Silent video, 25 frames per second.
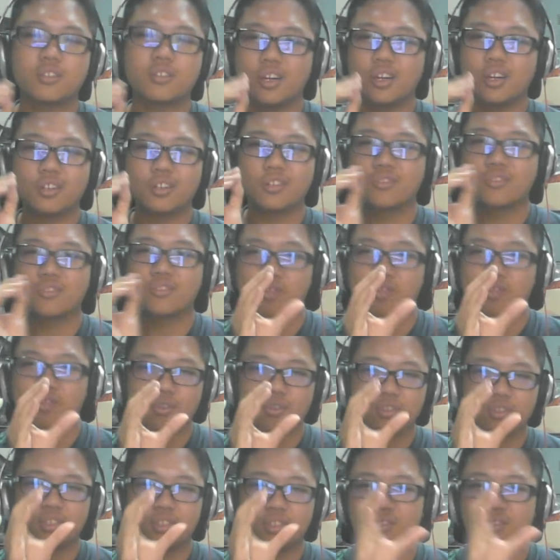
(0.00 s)
it
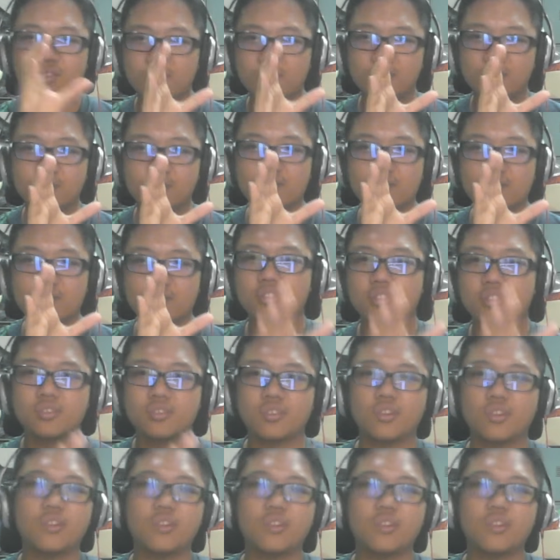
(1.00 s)
grows and grows and
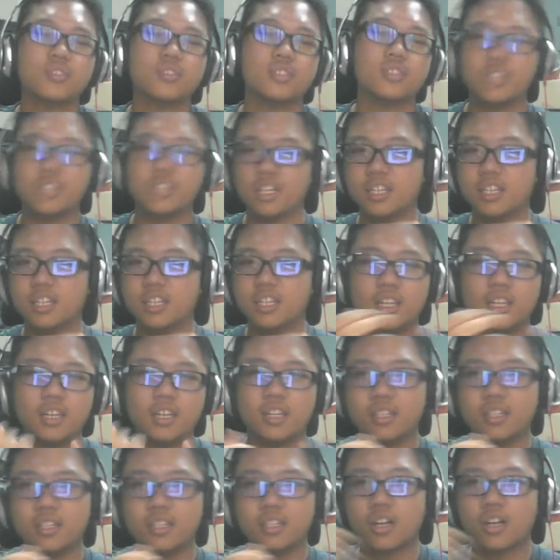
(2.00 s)
grows, and then
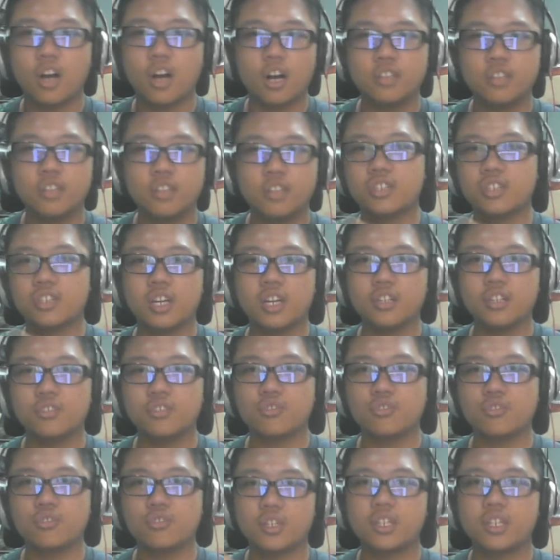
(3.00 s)
the gods try to
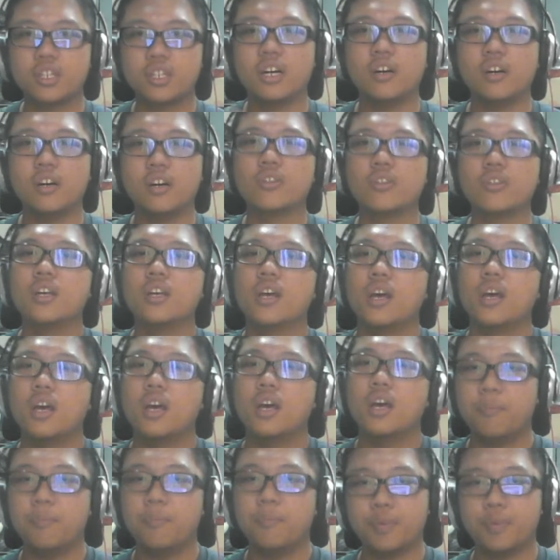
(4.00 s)
shoot it down,
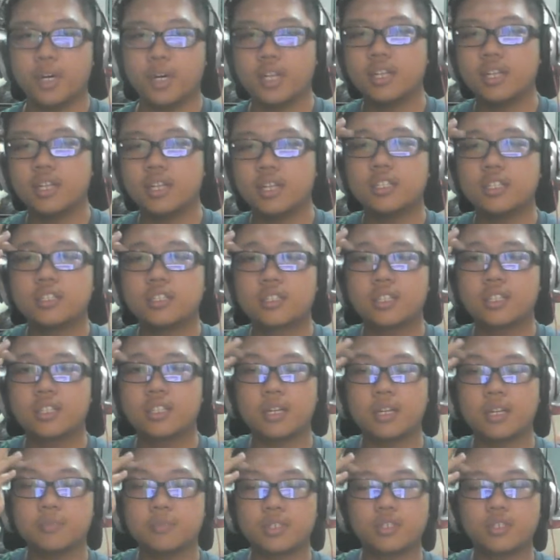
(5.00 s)
but it
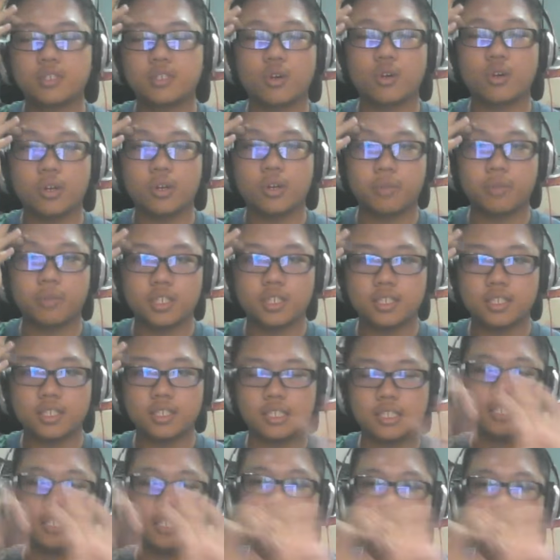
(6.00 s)
keeps growing because
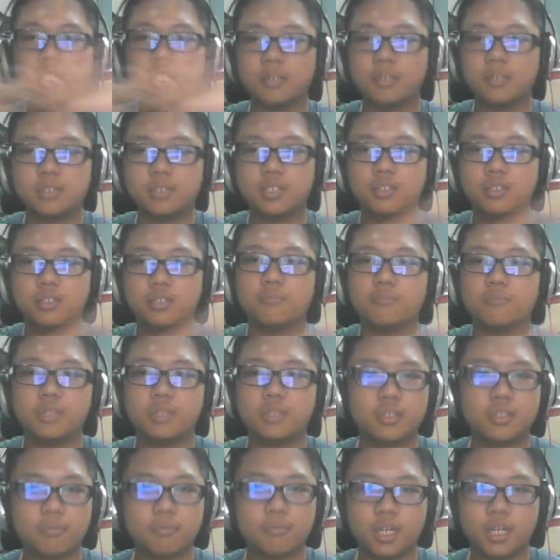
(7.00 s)
it keeps
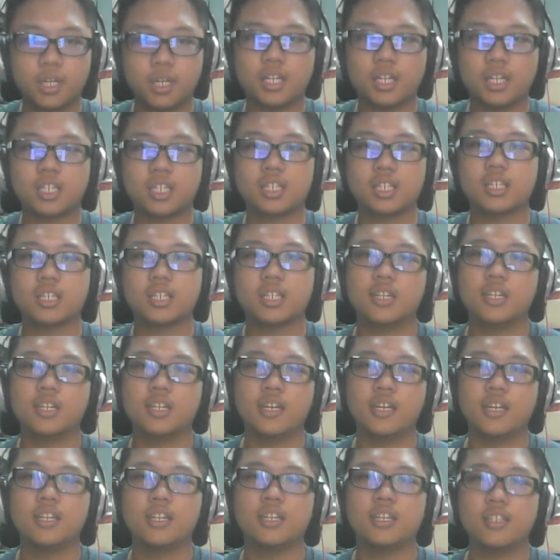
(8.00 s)
multiplying
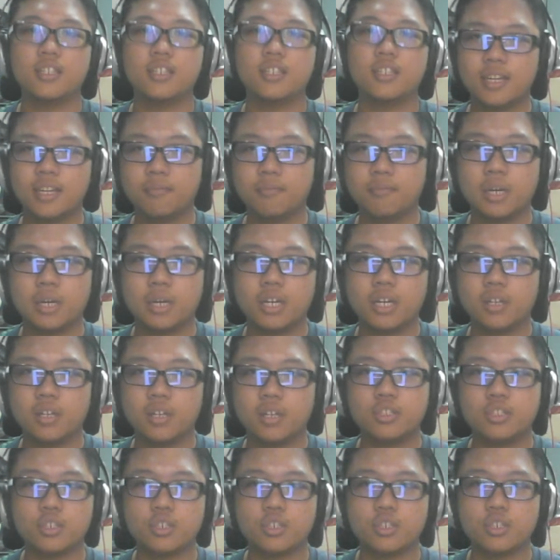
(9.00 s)
in that
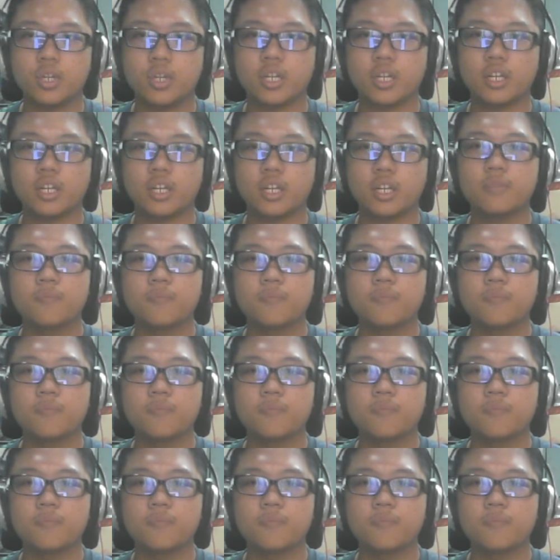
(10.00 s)
biology way.